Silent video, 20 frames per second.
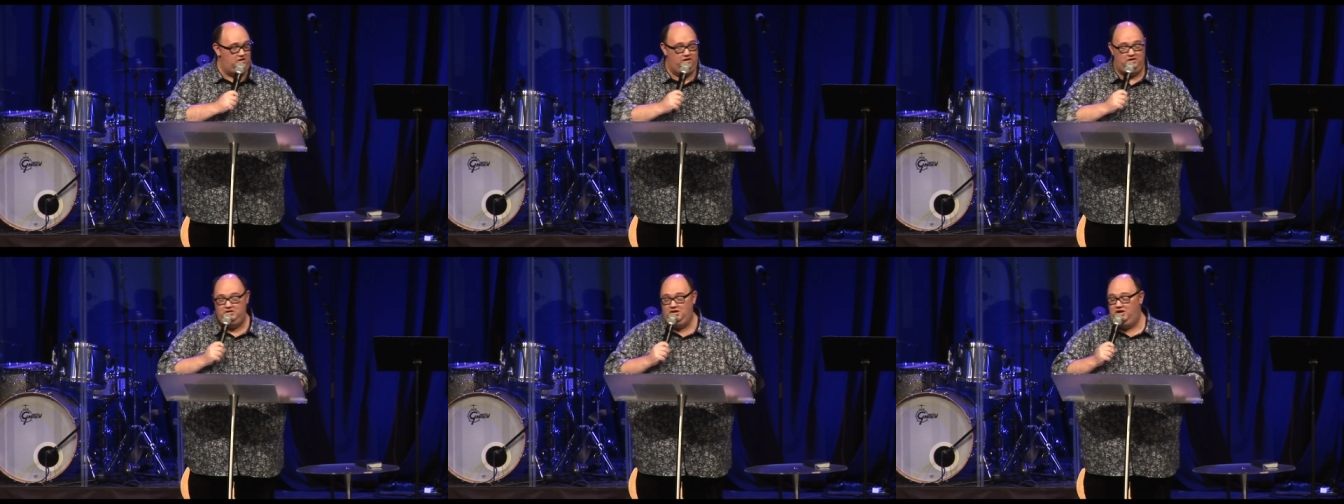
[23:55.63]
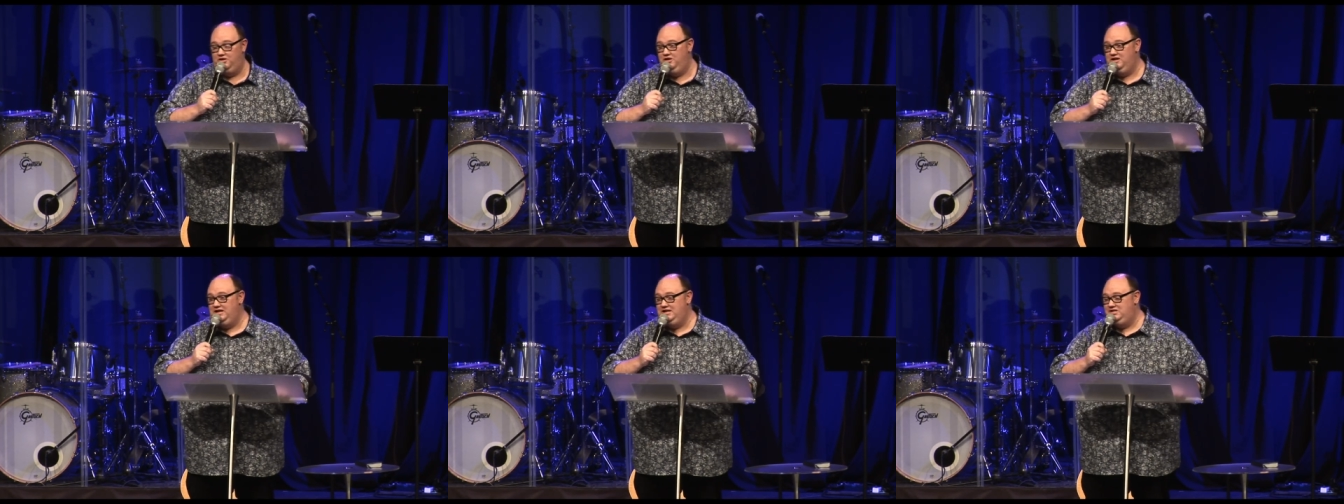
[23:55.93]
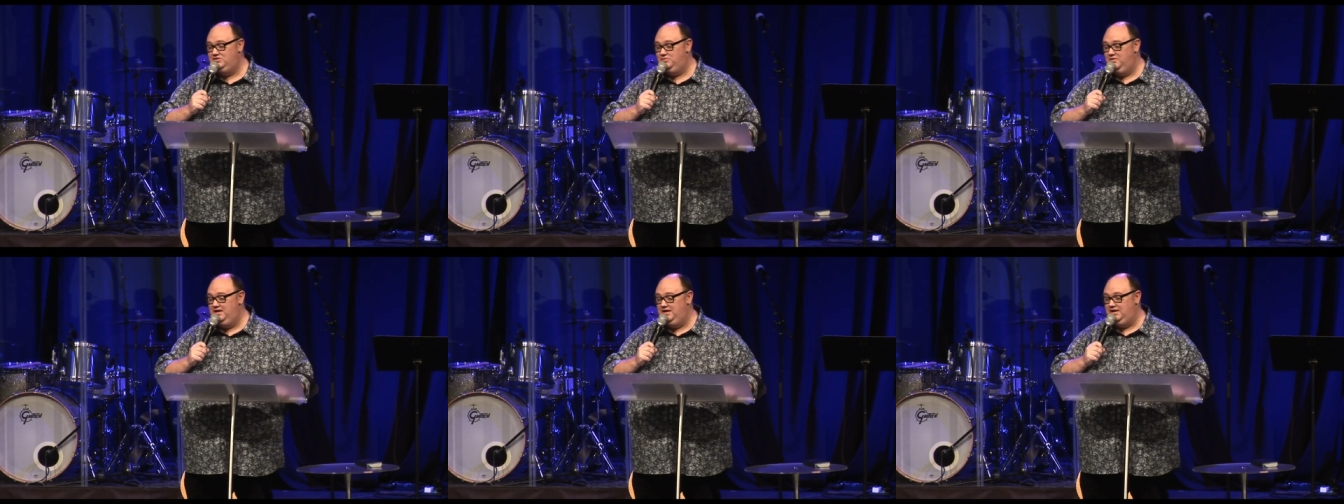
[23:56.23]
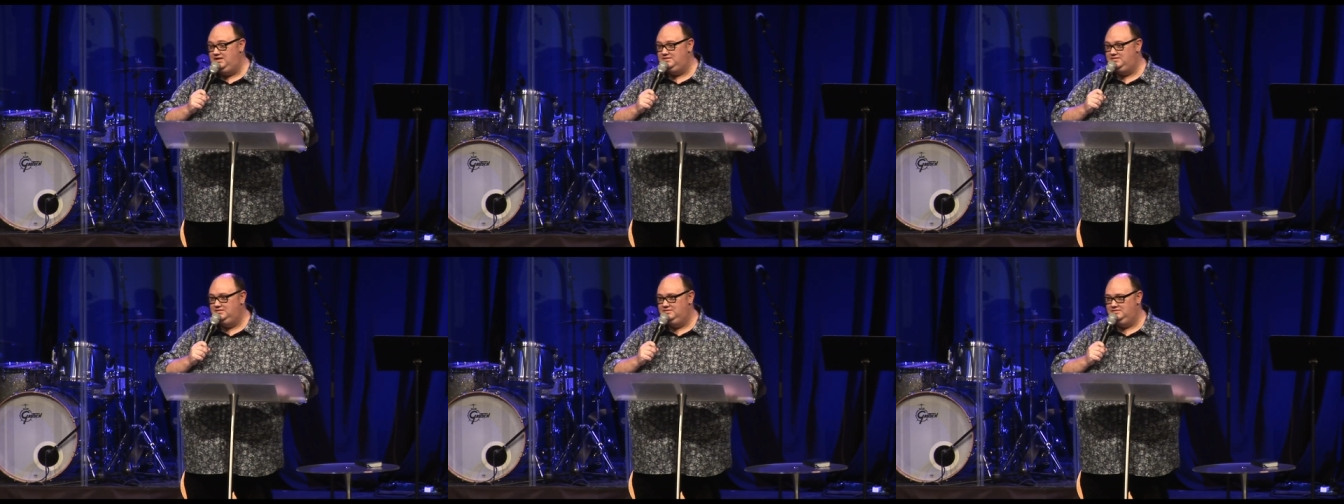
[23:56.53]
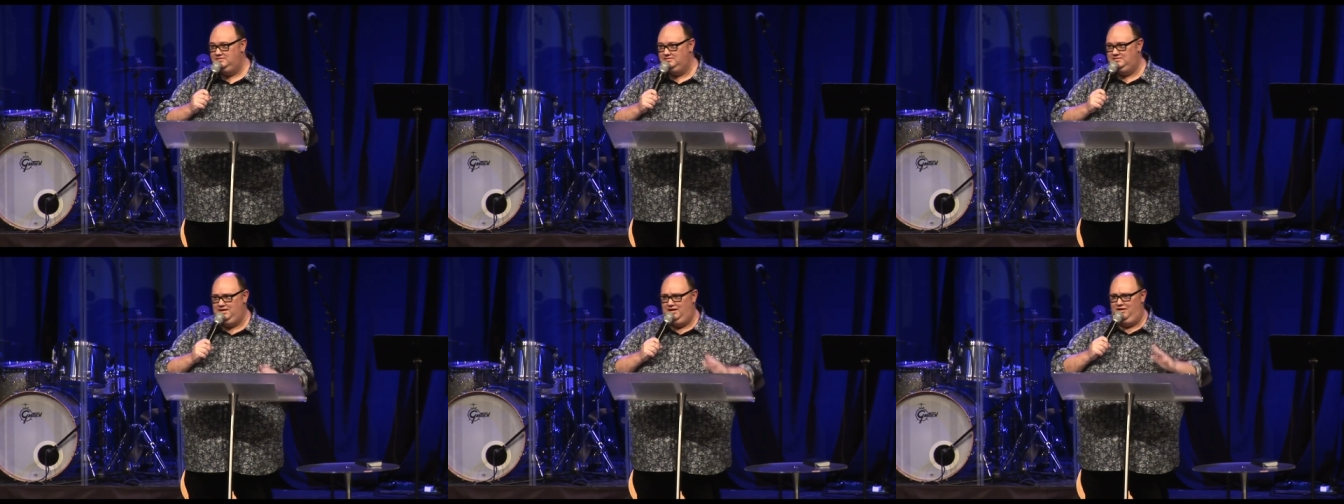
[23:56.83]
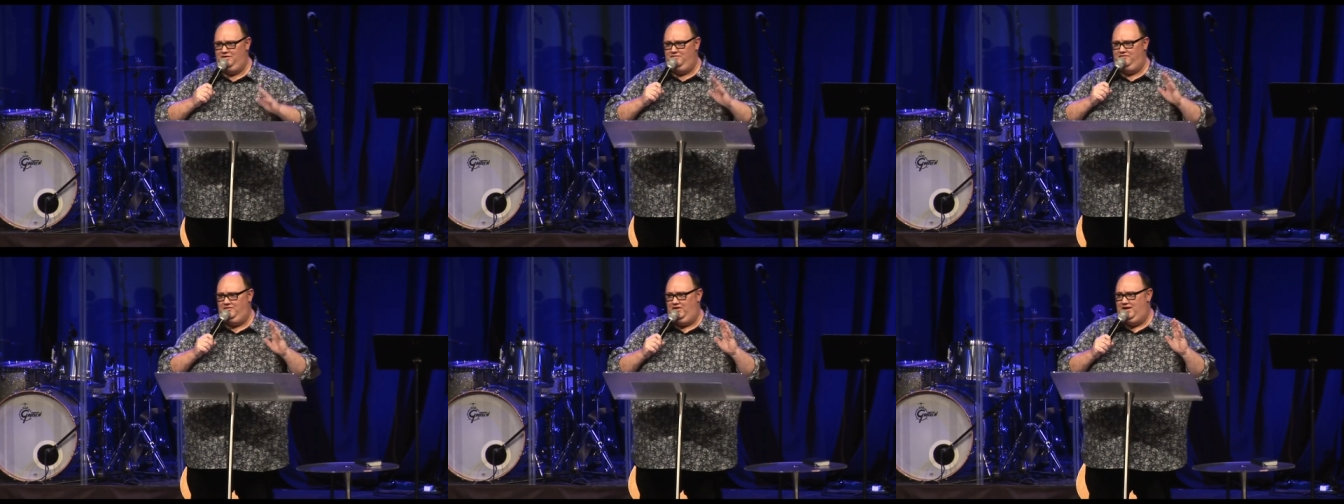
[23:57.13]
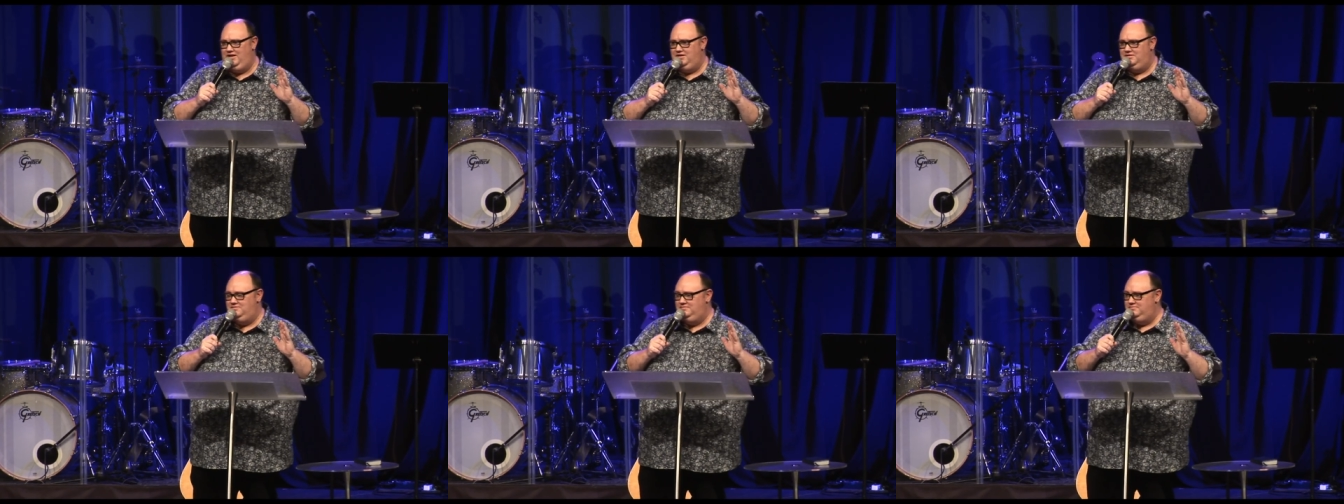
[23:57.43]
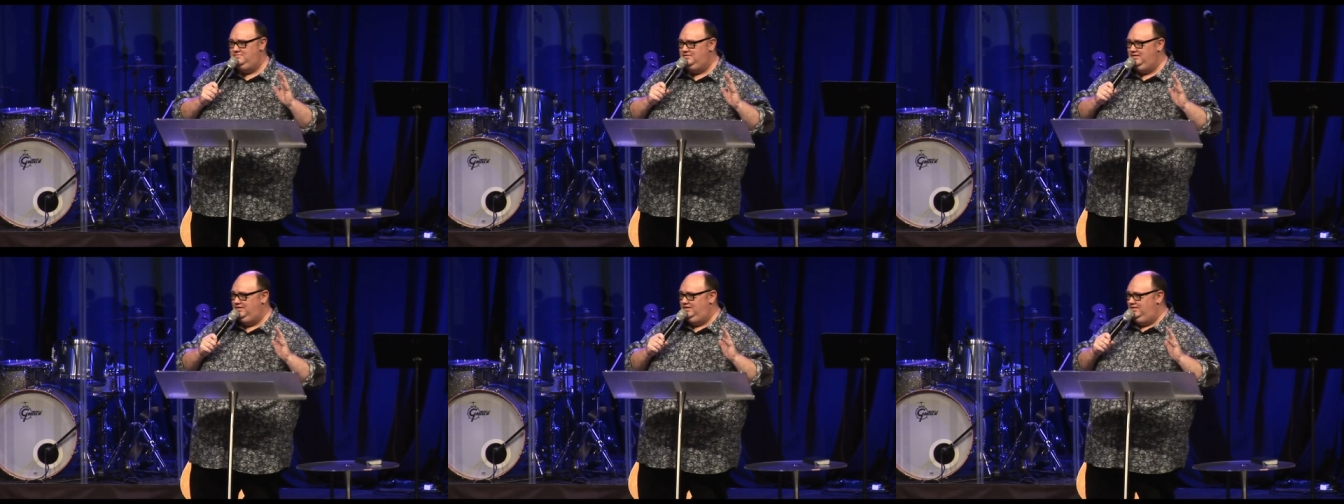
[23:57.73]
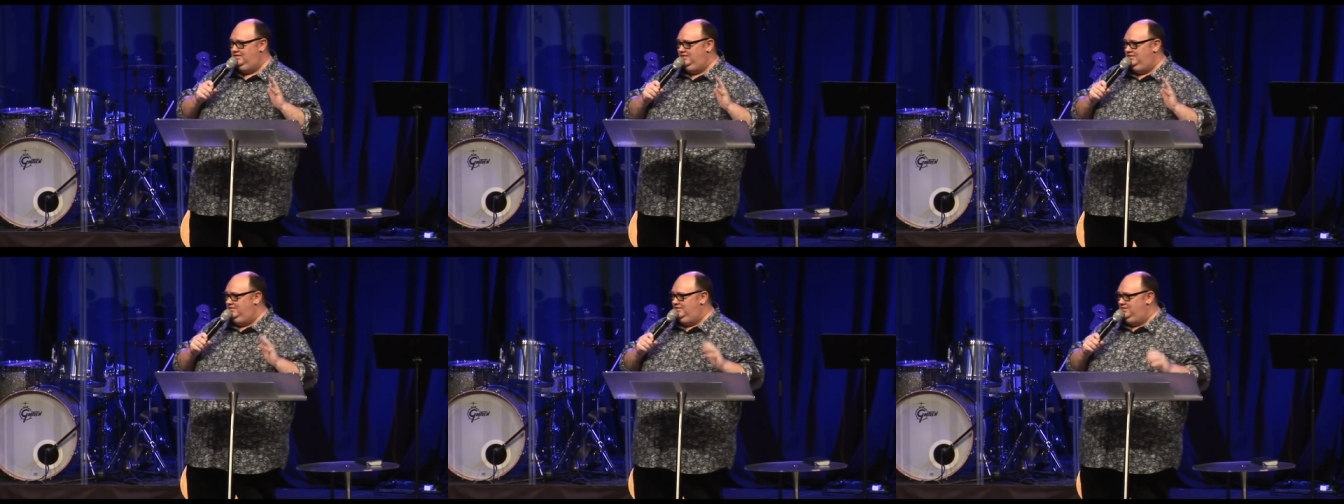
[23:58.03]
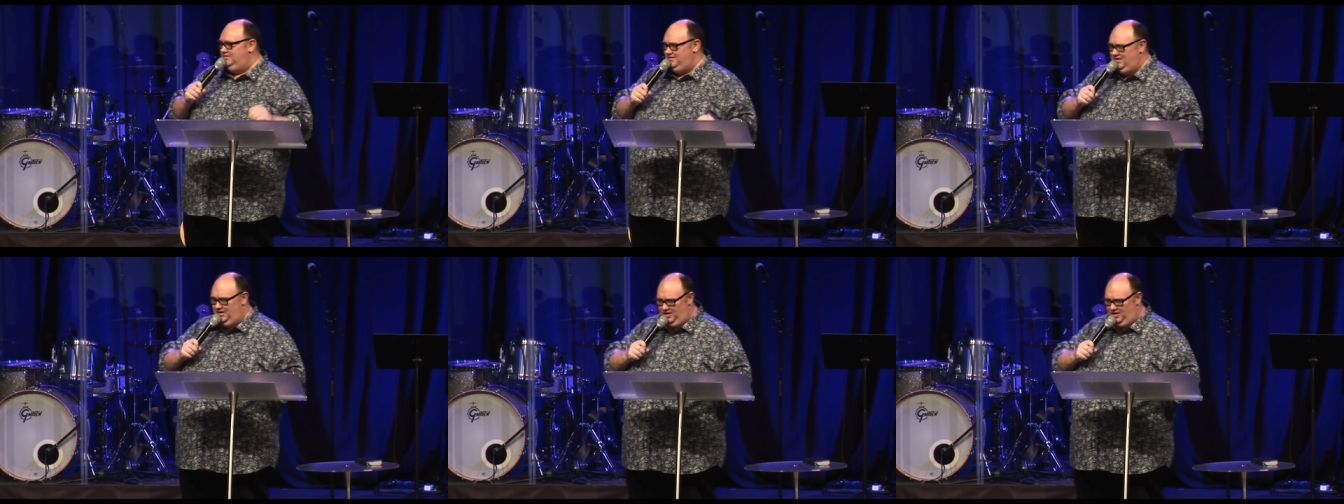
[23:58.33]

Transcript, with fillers: you know, early 20s. Terrified of, you